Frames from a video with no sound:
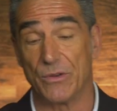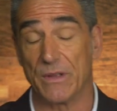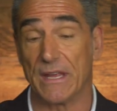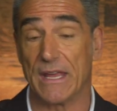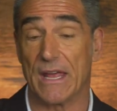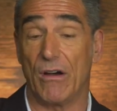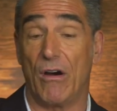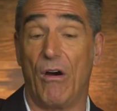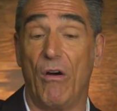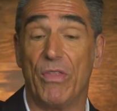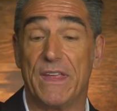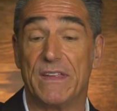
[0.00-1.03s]
you can get
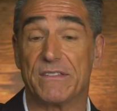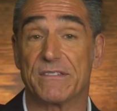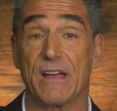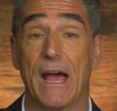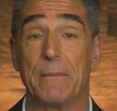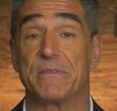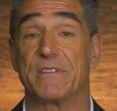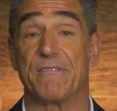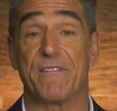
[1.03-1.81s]
all these types of